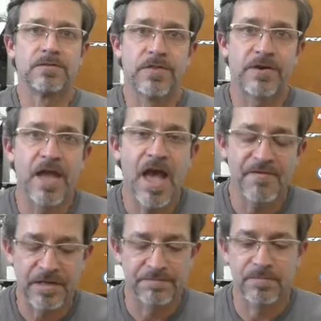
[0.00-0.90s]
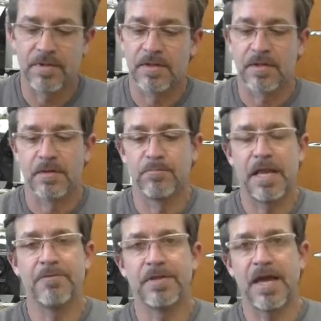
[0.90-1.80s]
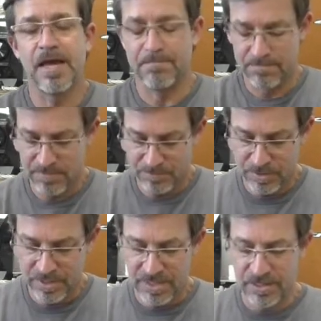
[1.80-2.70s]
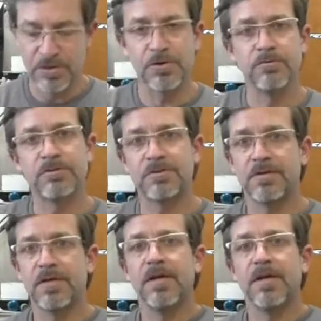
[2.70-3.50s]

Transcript: So there you have it. Play with that. Put it into use.